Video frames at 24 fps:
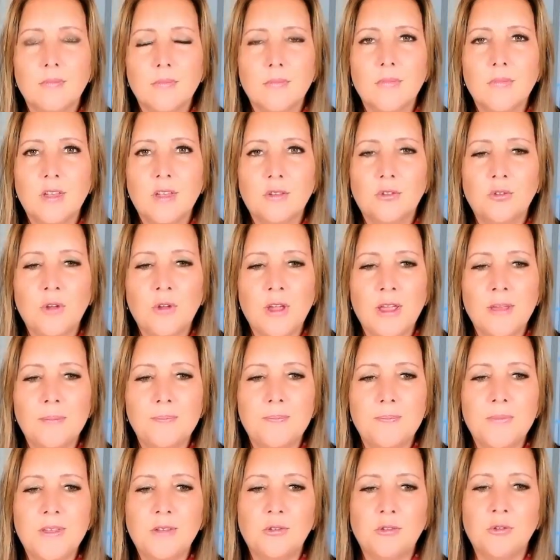That's right.
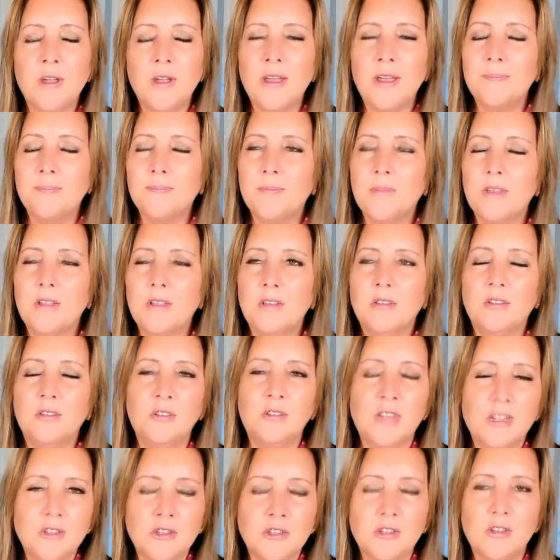That's right.
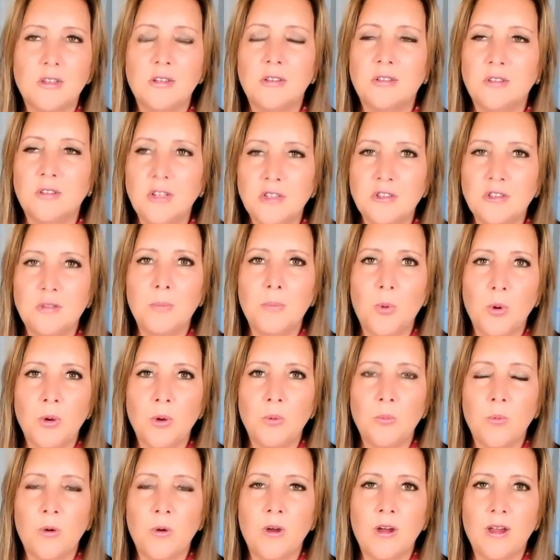Such
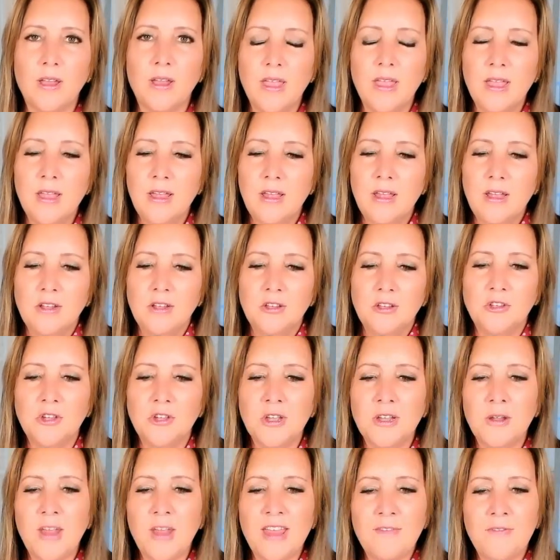important work.
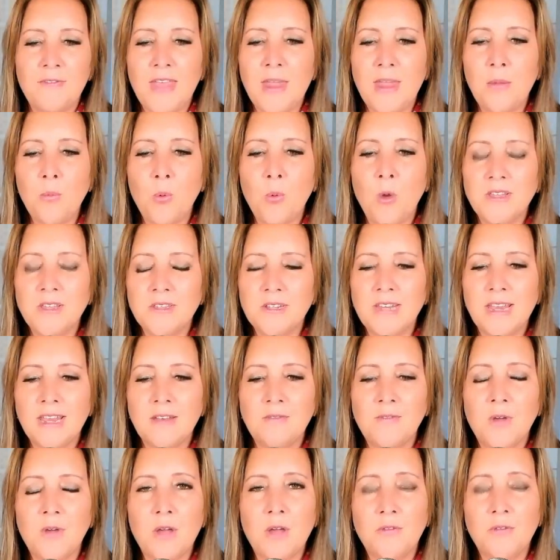If they want to get
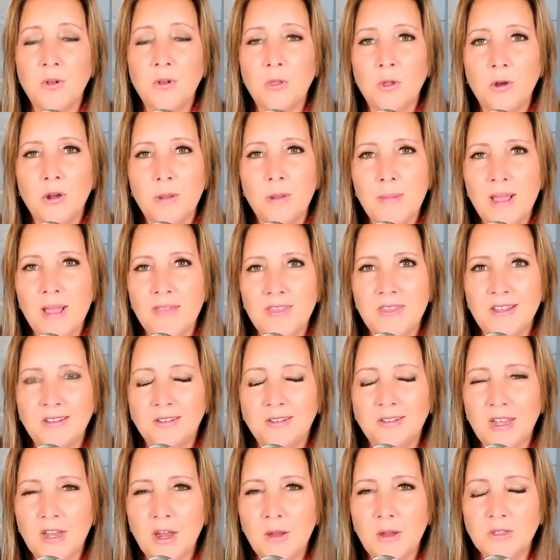involved or learn about this, they
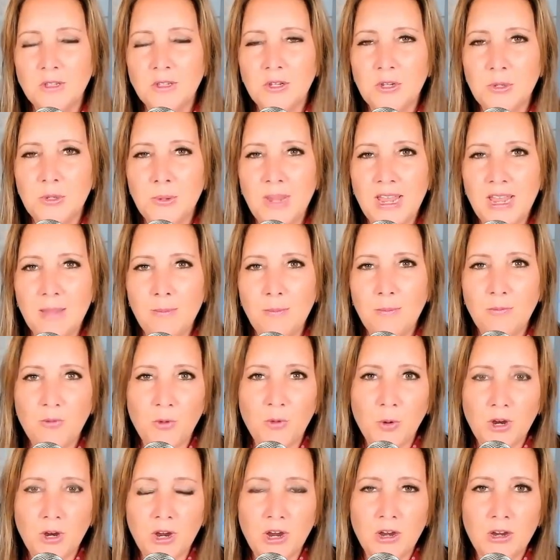go to
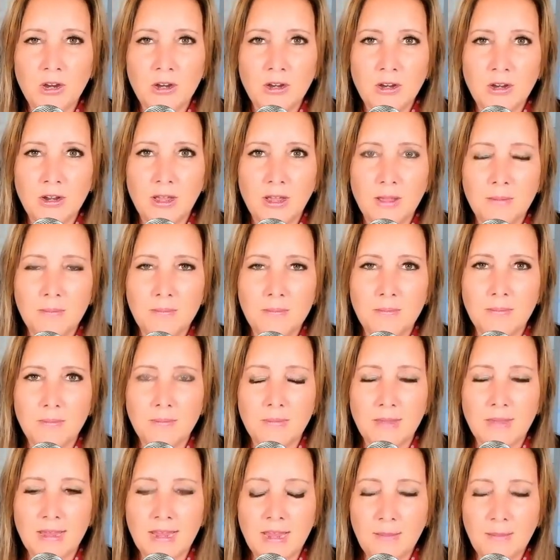
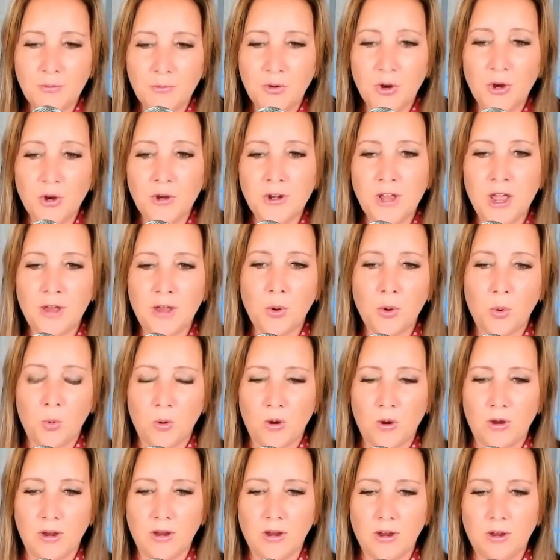himforher.org,